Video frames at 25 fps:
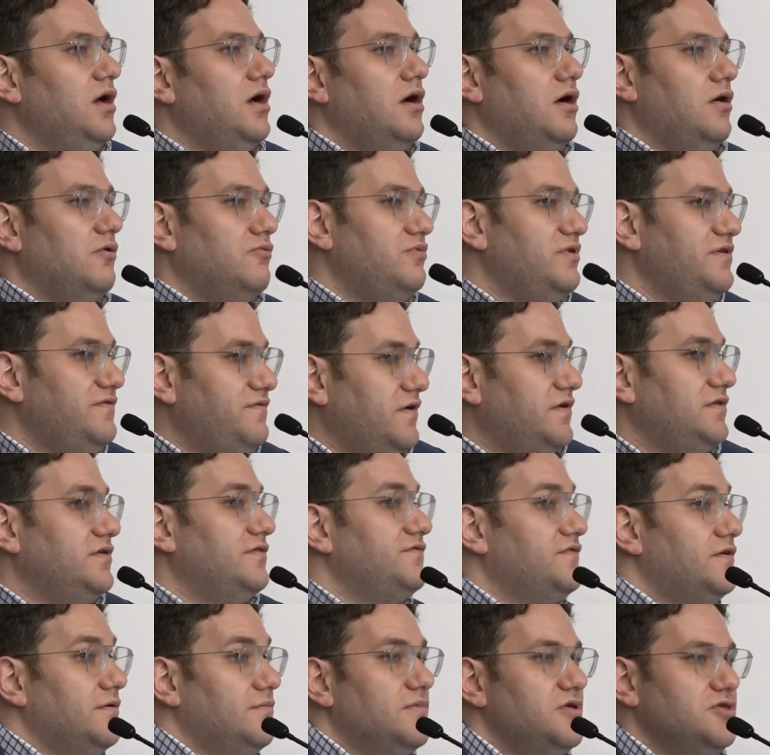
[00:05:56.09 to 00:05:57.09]
A refund
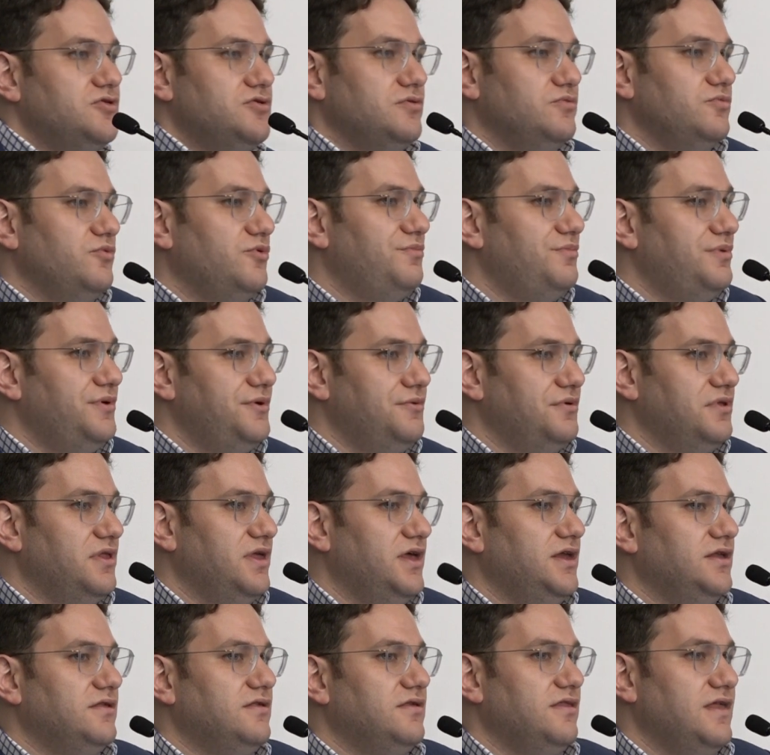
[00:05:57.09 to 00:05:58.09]
of commission would be
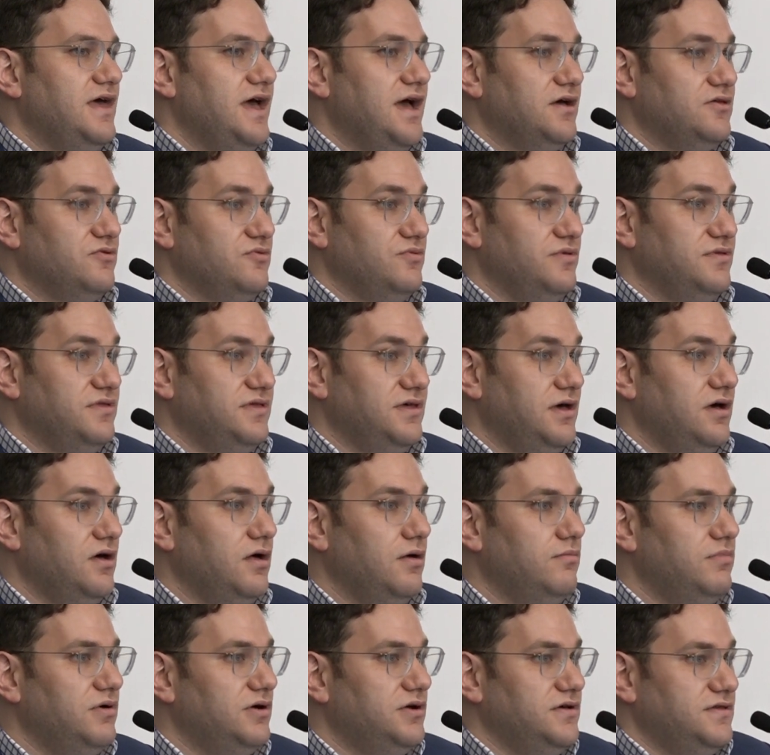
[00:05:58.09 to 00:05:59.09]
related to the actual
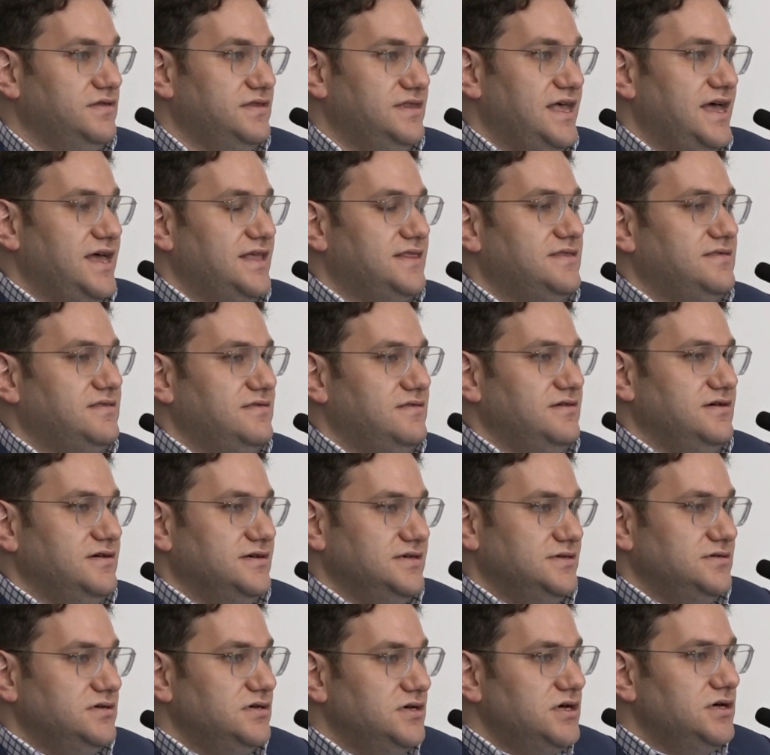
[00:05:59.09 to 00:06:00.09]
sale because that's
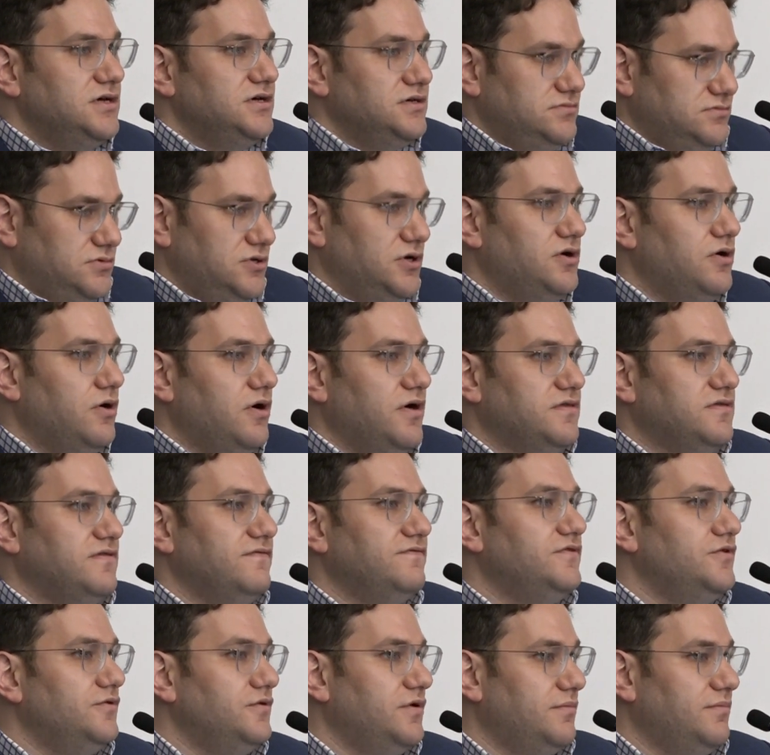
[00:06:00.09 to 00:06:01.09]
the cost
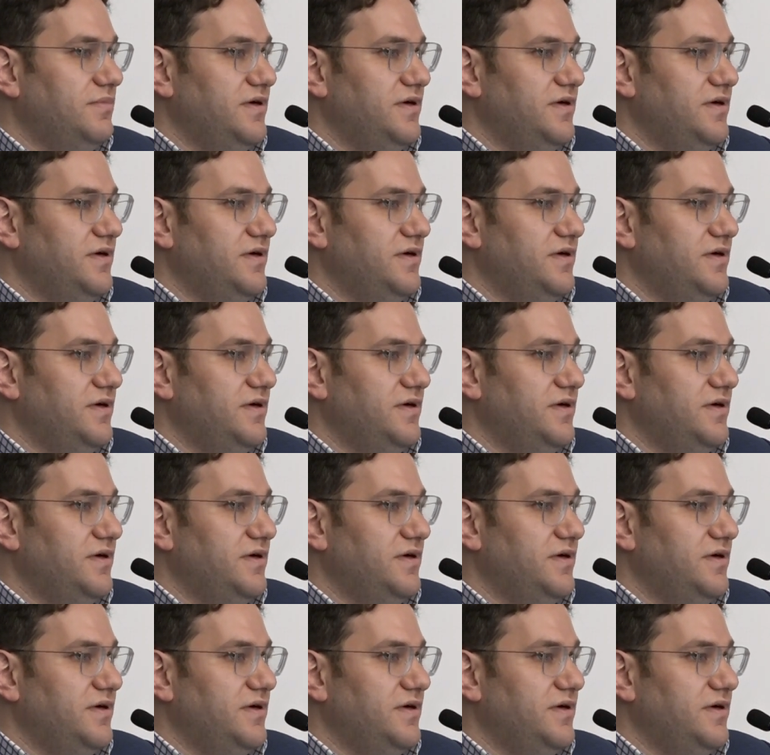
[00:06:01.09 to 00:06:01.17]
of doing